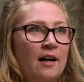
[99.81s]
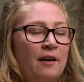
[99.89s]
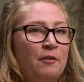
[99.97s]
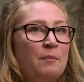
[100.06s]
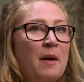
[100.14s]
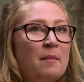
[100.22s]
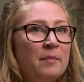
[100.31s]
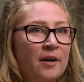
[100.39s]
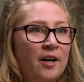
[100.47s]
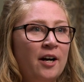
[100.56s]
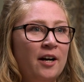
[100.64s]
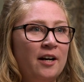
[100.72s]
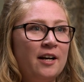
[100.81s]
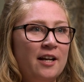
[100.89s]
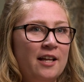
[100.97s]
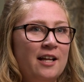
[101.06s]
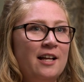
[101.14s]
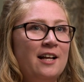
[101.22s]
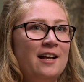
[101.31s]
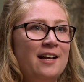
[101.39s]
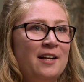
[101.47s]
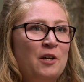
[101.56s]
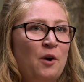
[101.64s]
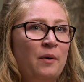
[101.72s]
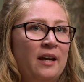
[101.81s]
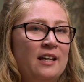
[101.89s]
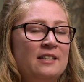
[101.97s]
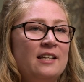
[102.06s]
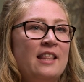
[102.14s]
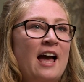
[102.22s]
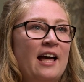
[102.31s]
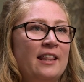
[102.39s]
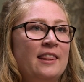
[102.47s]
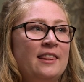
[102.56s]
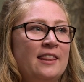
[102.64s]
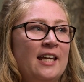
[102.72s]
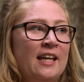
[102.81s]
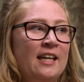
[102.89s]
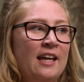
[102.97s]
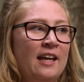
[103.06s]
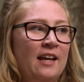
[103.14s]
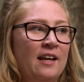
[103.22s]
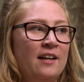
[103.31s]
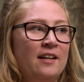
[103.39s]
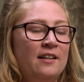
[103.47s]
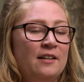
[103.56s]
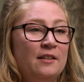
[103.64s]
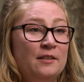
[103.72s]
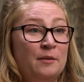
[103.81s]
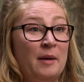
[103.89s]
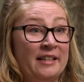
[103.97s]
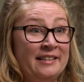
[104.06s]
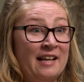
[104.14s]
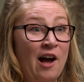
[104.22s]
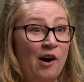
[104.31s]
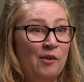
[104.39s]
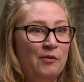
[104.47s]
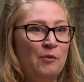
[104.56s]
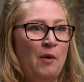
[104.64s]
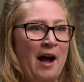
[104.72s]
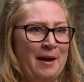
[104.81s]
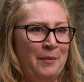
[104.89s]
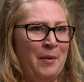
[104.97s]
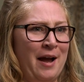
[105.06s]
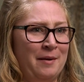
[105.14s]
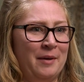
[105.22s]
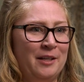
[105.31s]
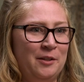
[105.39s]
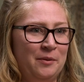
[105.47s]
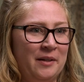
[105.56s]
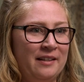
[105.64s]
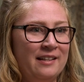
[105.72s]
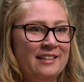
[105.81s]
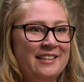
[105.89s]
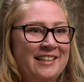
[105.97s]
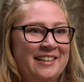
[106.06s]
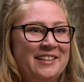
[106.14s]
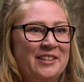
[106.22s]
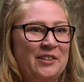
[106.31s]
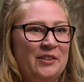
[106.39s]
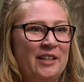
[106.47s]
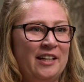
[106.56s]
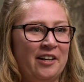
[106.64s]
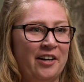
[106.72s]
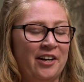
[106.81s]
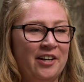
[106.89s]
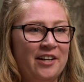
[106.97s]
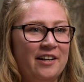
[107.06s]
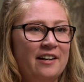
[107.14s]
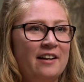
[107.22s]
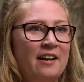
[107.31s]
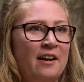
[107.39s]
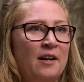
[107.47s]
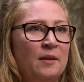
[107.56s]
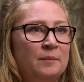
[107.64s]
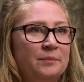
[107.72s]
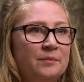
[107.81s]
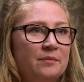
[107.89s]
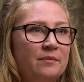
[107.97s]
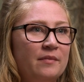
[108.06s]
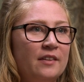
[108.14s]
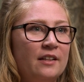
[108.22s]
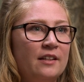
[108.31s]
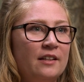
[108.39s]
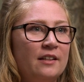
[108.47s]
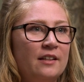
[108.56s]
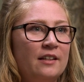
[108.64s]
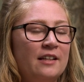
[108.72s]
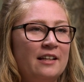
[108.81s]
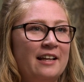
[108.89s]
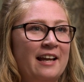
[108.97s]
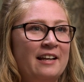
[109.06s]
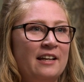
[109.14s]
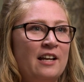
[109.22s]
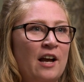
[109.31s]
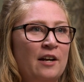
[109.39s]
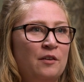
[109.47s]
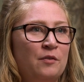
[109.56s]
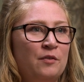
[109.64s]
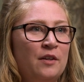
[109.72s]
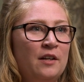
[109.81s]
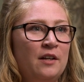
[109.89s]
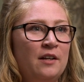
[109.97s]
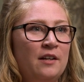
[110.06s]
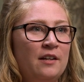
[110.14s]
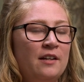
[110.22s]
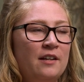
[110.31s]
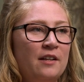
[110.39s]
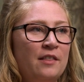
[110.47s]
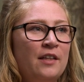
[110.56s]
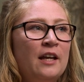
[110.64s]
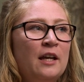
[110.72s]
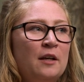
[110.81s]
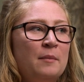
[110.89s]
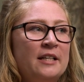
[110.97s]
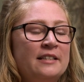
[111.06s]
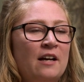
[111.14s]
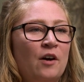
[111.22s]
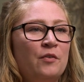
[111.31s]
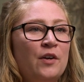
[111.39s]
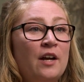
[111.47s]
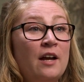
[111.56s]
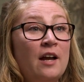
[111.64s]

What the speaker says: remember going into that thinking to myself, why am I doing this? He's still here. And kind of thinking to myself,